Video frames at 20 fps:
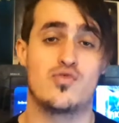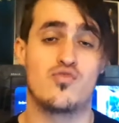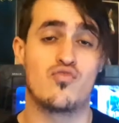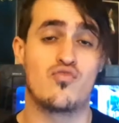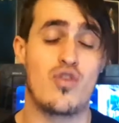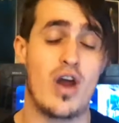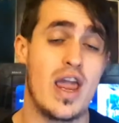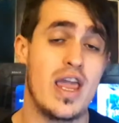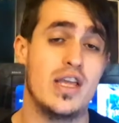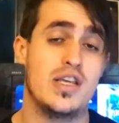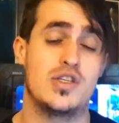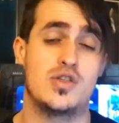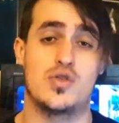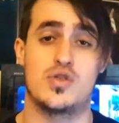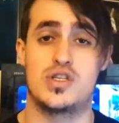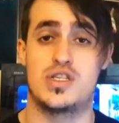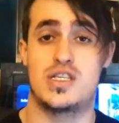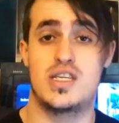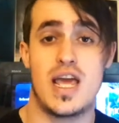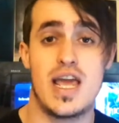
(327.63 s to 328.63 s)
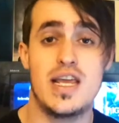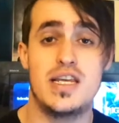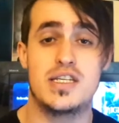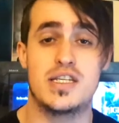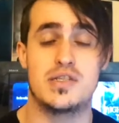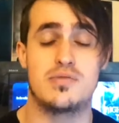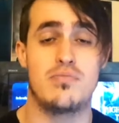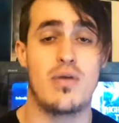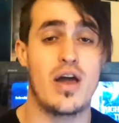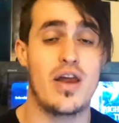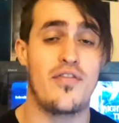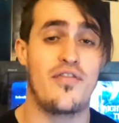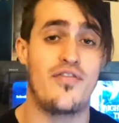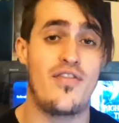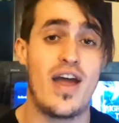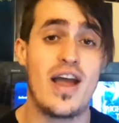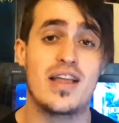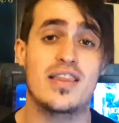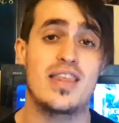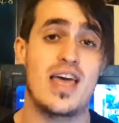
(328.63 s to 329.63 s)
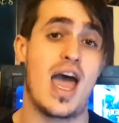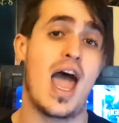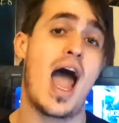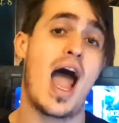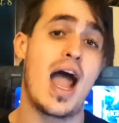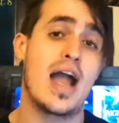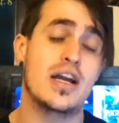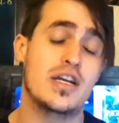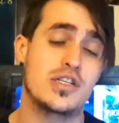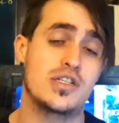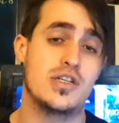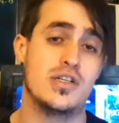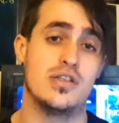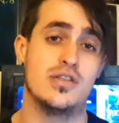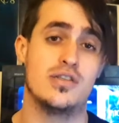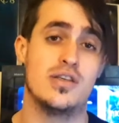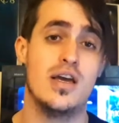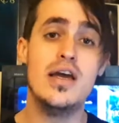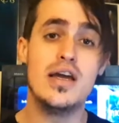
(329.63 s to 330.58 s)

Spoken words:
race, or status might affect their actions.